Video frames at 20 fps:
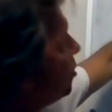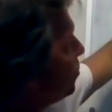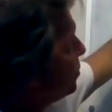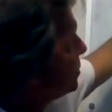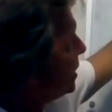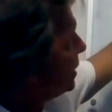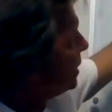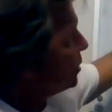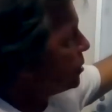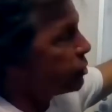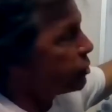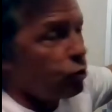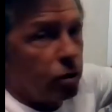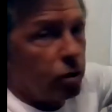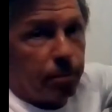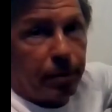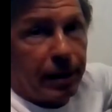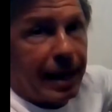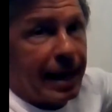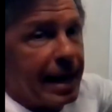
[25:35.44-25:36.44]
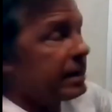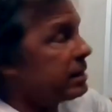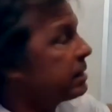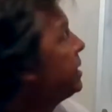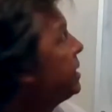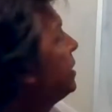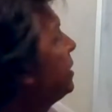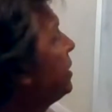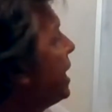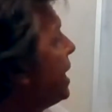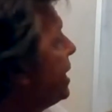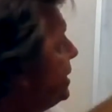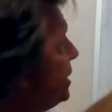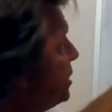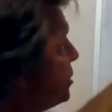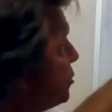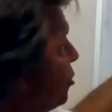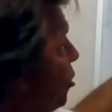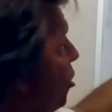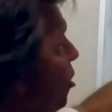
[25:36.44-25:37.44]
homozygous short plants, and
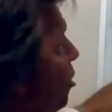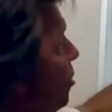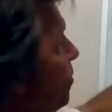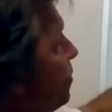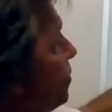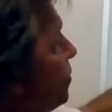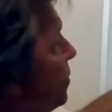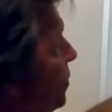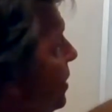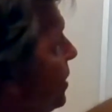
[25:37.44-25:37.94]
he saw